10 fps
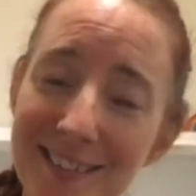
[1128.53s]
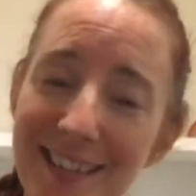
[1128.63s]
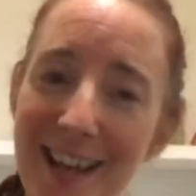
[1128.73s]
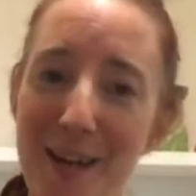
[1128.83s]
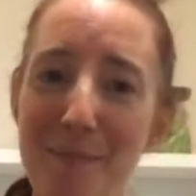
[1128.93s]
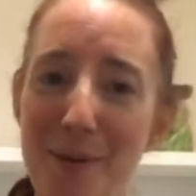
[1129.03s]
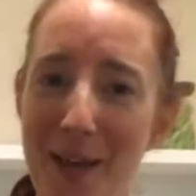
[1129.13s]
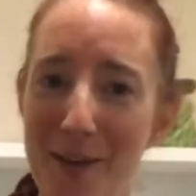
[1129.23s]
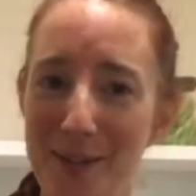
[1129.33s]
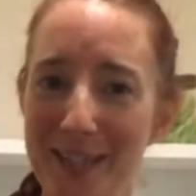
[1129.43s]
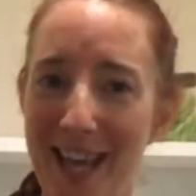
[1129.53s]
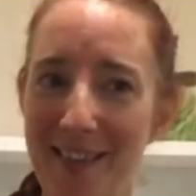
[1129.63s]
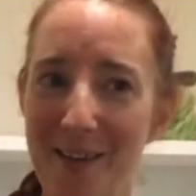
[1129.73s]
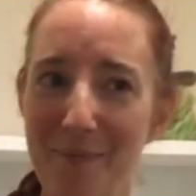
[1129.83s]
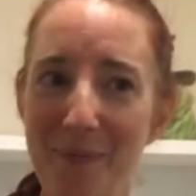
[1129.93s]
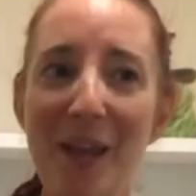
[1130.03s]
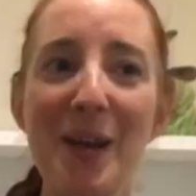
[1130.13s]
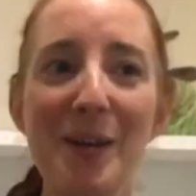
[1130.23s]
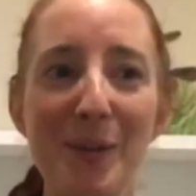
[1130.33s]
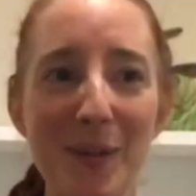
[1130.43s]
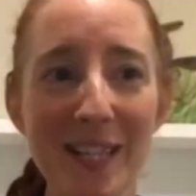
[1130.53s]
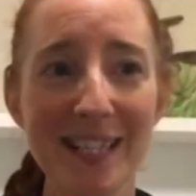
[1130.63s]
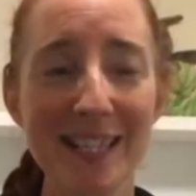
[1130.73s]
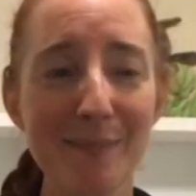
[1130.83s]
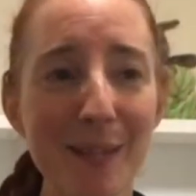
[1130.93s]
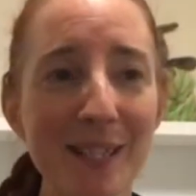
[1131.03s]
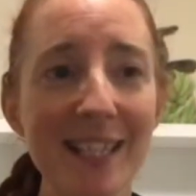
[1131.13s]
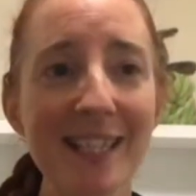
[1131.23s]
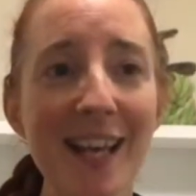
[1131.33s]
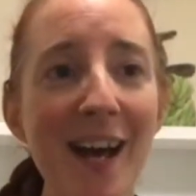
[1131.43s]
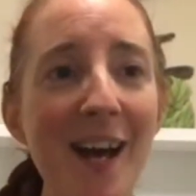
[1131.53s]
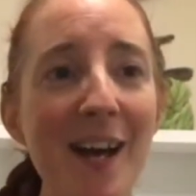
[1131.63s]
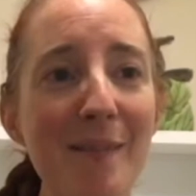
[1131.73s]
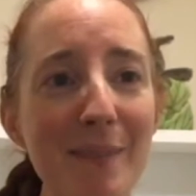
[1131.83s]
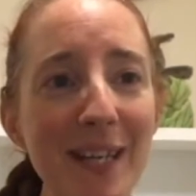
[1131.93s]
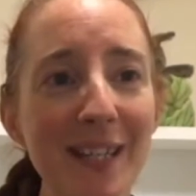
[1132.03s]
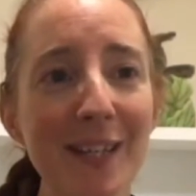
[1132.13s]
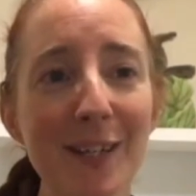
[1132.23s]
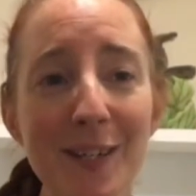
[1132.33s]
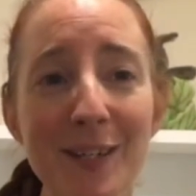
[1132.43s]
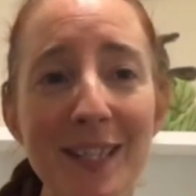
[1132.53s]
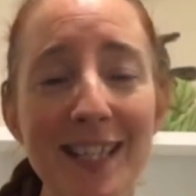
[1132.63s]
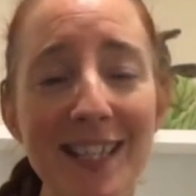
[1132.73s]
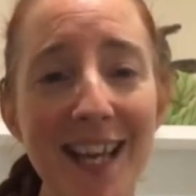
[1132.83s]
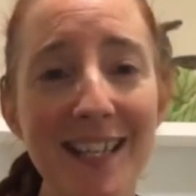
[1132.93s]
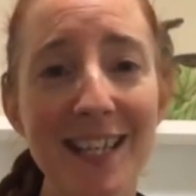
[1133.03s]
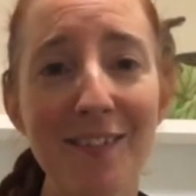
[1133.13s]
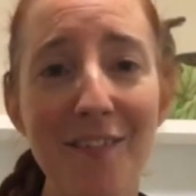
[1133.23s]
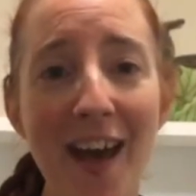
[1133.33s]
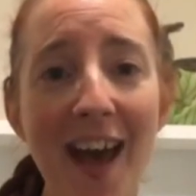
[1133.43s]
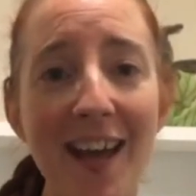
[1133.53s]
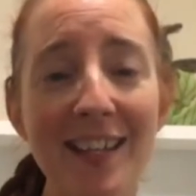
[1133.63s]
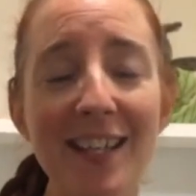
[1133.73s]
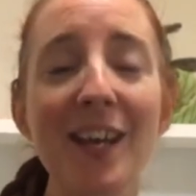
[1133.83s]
I'll put that all together. Christmas is coming, the goose is getting fat.